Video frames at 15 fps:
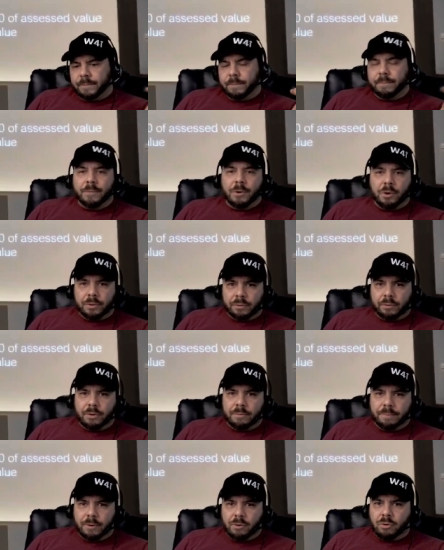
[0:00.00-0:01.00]
Or their
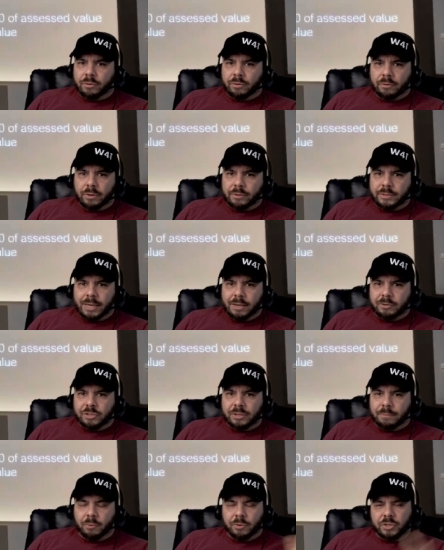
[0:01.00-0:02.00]
own
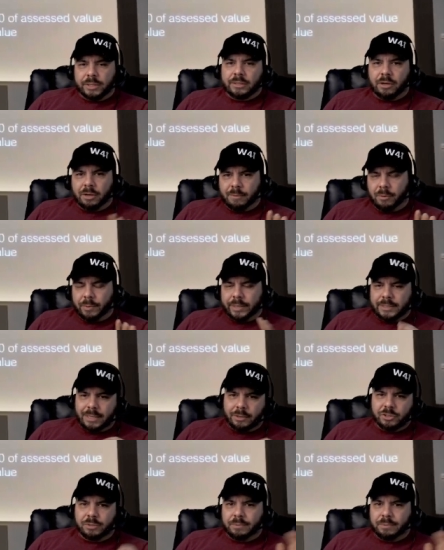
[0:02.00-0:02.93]
township. We're just talking about Wayne Township.